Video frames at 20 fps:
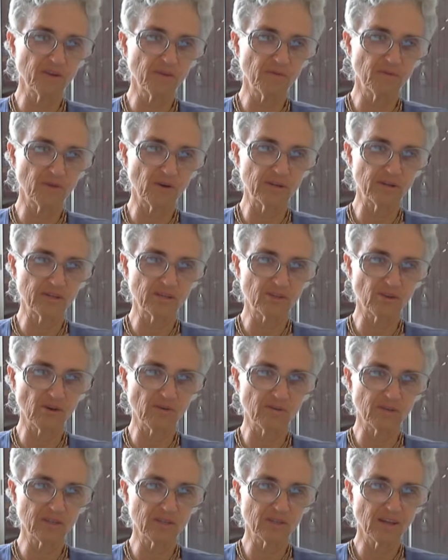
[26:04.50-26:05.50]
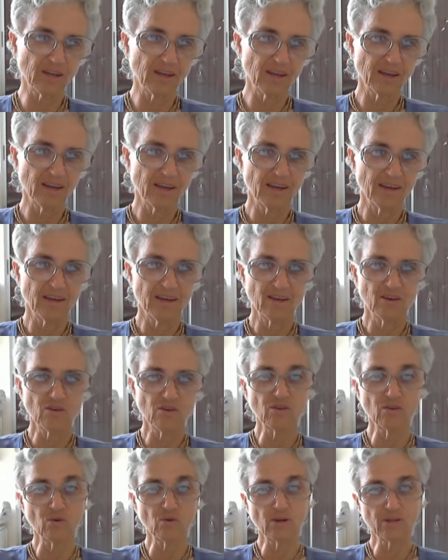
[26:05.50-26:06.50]
for his service to
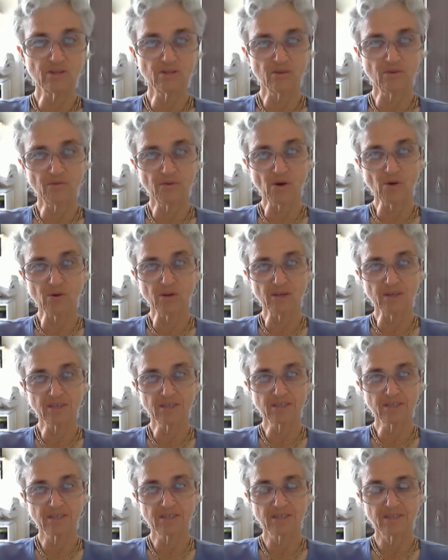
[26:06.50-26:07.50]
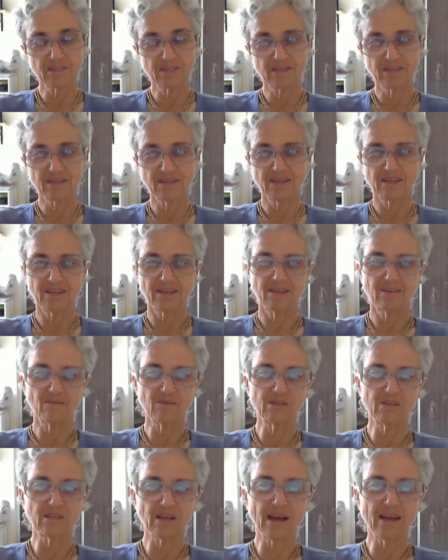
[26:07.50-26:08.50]
the Lord's devotees
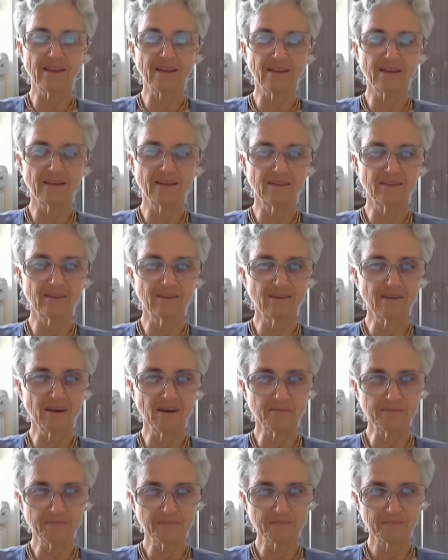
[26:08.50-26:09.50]
residing in the Dham.